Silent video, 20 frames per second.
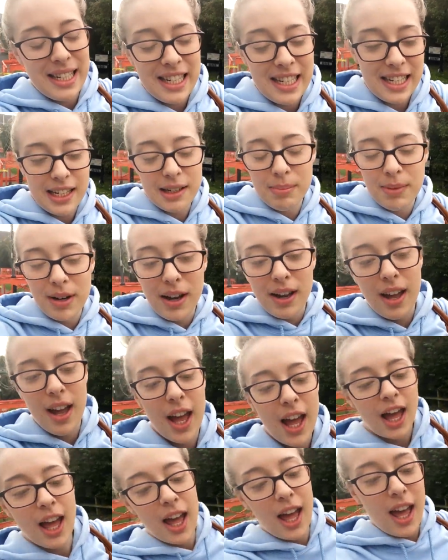team
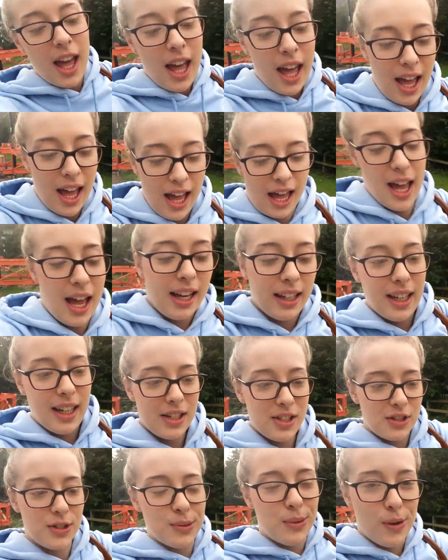and
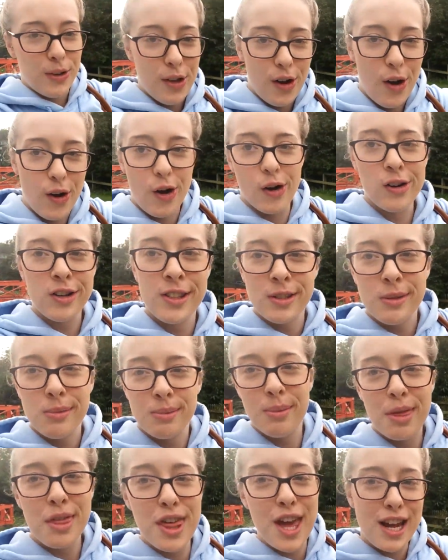get to do all the
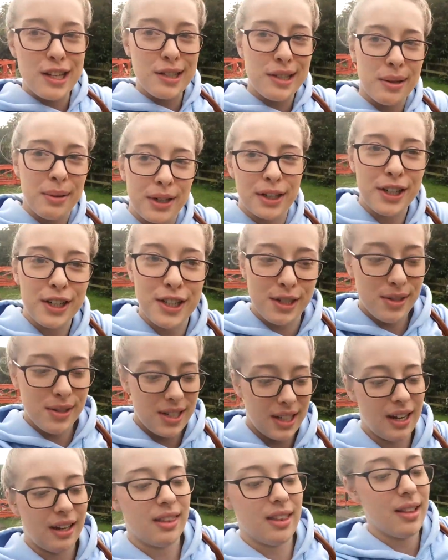awesome things that we're going to do
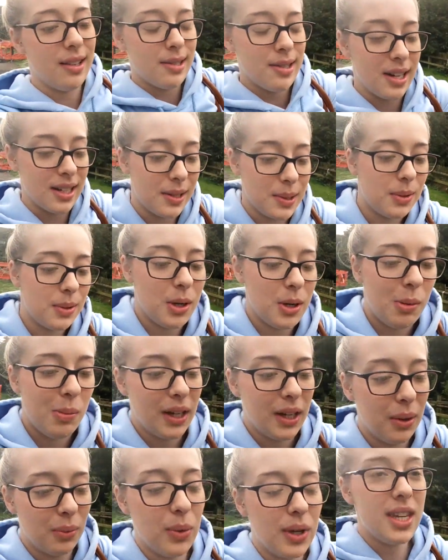together this next
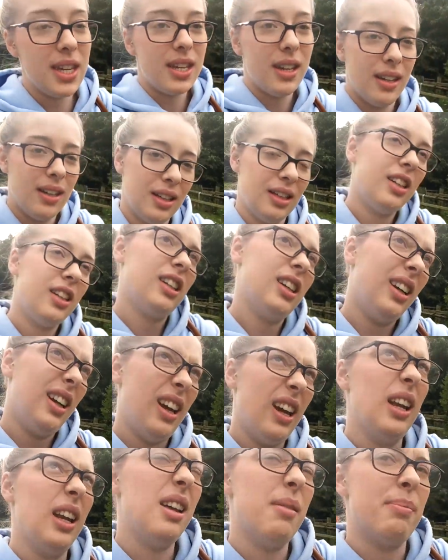coming week
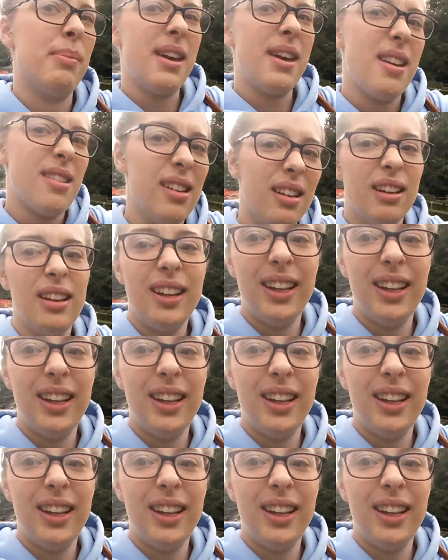and a bit.